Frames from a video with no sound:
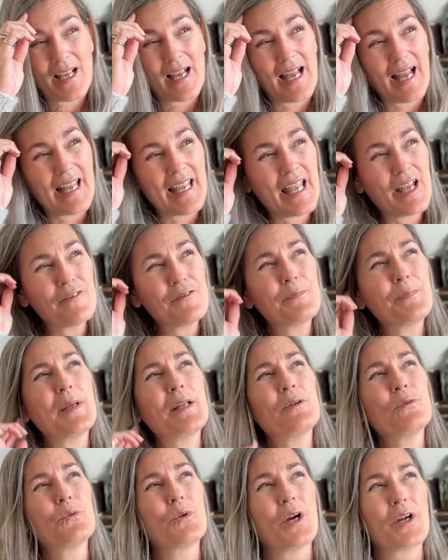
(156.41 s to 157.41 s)
I have
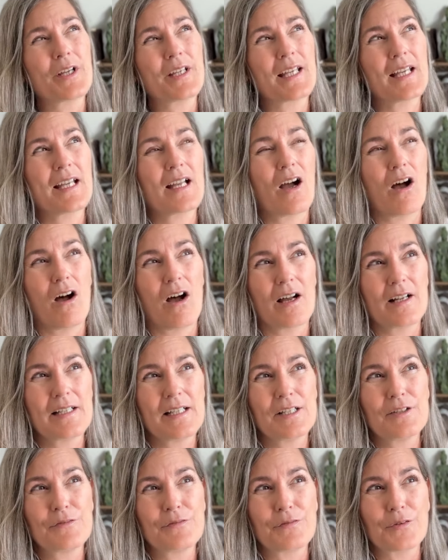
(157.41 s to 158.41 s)
been working on
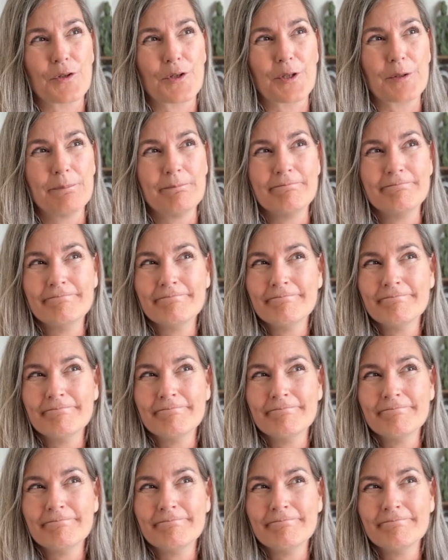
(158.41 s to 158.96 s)
it for